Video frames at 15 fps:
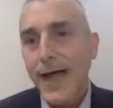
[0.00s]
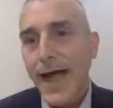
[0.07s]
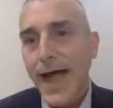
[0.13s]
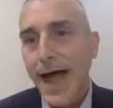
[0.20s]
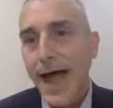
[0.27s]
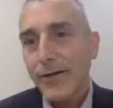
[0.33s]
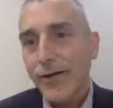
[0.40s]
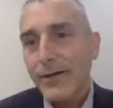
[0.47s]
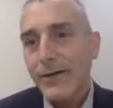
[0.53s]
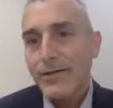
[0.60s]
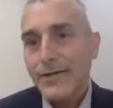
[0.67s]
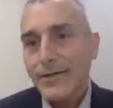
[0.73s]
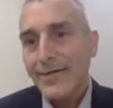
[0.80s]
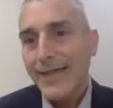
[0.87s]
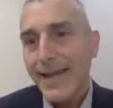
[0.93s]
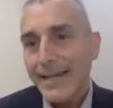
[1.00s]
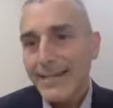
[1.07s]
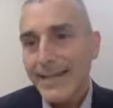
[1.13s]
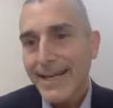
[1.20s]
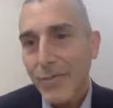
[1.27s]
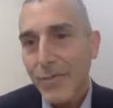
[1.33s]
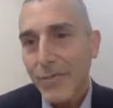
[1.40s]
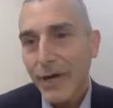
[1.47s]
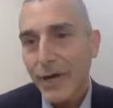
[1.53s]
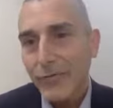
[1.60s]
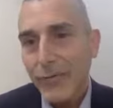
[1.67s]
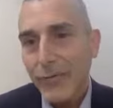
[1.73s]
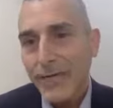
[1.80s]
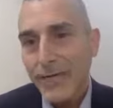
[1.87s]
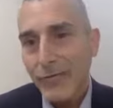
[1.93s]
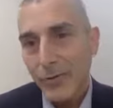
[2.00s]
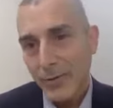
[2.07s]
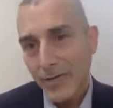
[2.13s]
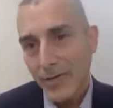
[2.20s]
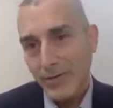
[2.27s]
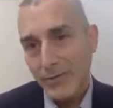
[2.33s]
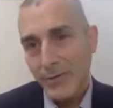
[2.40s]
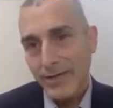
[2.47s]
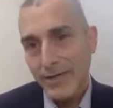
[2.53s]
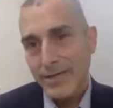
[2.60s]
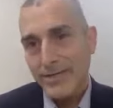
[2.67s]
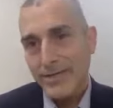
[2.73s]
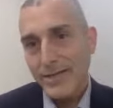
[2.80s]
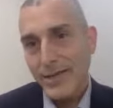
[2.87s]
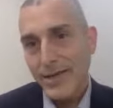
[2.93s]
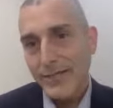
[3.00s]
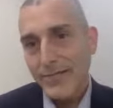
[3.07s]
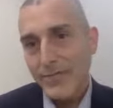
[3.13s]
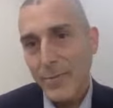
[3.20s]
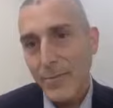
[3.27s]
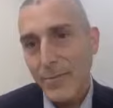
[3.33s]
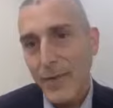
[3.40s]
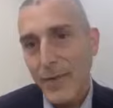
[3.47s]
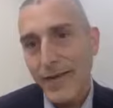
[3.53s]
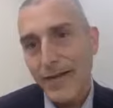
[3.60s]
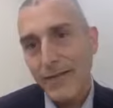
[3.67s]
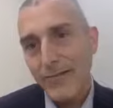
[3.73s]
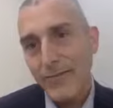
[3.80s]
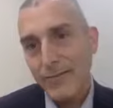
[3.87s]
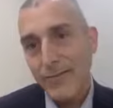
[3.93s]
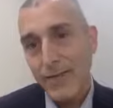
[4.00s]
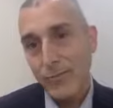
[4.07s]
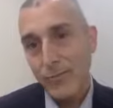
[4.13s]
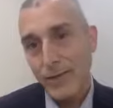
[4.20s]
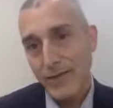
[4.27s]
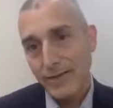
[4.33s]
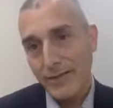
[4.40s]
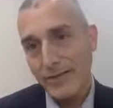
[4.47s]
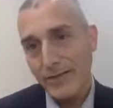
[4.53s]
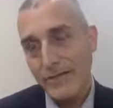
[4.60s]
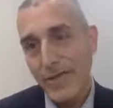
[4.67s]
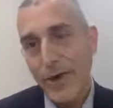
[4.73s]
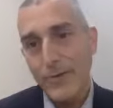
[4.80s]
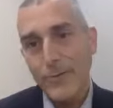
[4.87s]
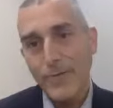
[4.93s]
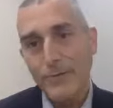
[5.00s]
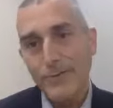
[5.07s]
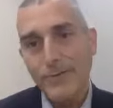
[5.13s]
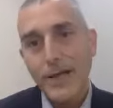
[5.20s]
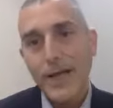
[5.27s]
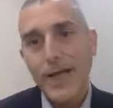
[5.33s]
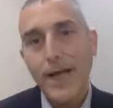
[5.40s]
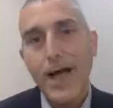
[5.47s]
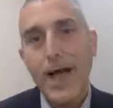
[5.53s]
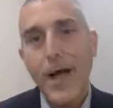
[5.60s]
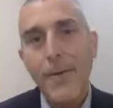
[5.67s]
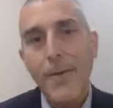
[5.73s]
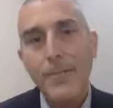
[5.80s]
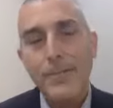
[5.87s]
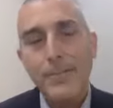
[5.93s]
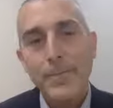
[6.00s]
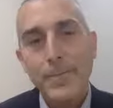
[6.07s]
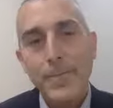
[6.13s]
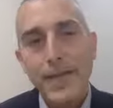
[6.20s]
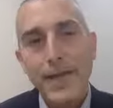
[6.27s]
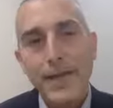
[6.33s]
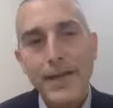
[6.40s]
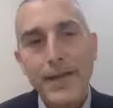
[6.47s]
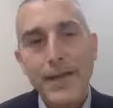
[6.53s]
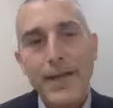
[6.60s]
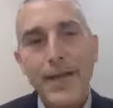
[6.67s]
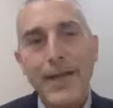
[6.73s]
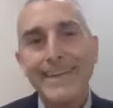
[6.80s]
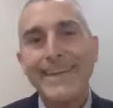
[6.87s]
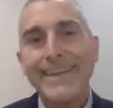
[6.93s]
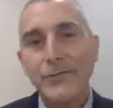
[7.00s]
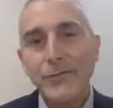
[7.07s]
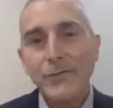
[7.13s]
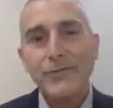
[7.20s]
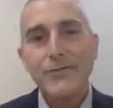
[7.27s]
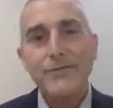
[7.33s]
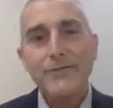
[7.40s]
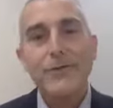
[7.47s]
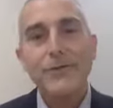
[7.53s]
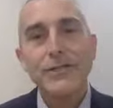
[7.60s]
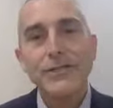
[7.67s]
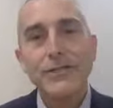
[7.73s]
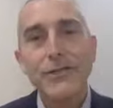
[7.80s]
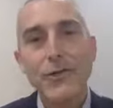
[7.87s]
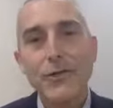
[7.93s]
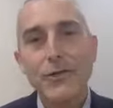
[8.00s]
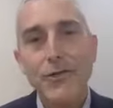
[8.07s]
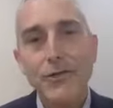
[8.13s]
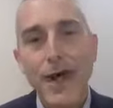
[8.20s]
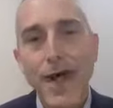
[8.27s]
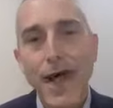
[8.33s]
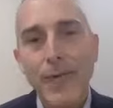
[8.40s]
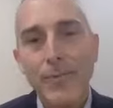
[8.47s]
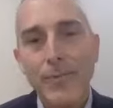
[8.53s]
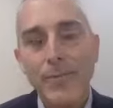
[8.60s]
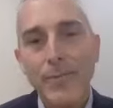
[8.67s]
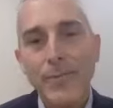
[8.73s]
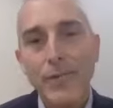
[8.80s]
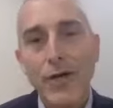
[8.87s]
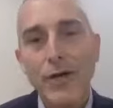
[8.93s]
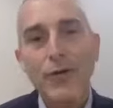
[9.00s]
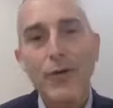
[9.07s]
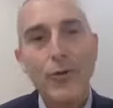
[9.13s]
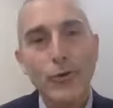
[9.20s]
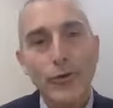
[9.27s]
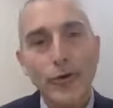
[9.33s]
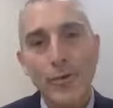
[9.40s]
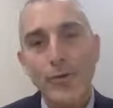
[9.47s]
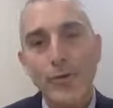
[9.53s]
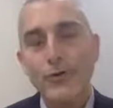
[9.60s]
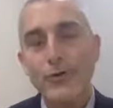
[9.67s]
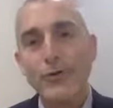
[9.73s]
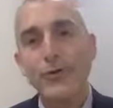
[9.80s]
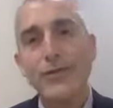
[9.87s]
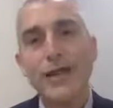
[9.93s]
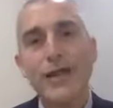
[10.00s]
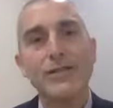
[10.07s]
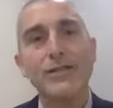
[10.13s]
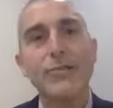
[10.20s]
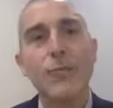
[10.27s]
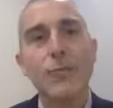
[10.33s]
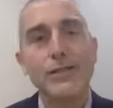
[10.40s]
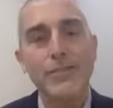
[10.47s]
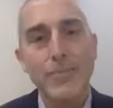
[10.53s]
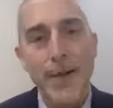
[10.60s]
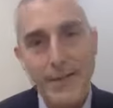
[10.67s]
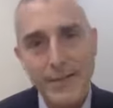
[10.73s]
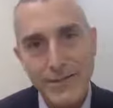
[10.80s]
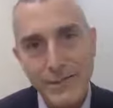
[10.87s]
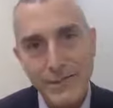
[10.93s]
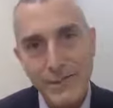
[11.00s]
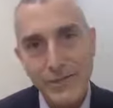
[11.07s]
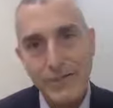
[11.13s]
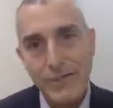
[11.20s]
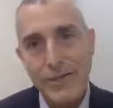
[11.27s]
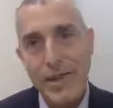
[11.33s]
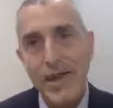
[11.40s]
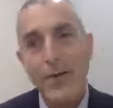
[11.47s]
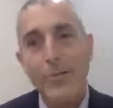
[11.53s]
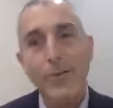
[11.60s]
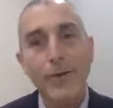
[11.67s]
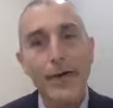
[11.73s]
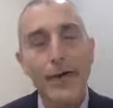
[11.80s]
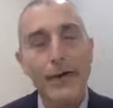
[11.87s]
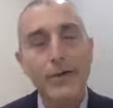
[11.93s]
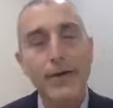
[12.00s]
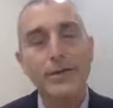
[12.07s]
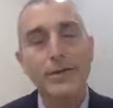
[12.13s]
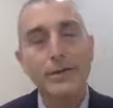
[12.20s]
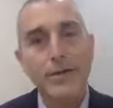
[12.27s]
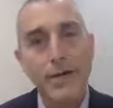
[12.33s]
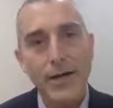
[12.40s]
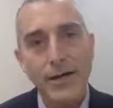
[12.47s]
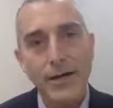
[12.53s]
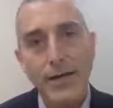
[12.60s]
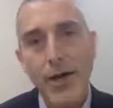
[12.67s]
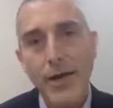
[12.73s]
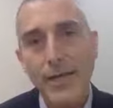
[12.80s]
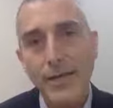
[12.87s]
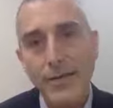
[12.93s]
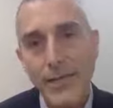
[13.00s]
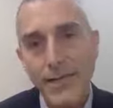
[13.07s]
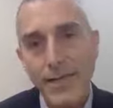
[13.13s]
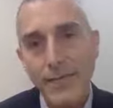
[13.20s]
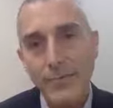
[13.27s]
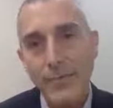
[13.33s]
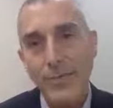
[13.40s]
How long does it take to get better from a knee replacement? I still have some pain after 10 weeks. So in the interest of full disclosure, I'm a shoulder and elbow surgeon and a sports medicine surgeon. I operate a ton on the knee,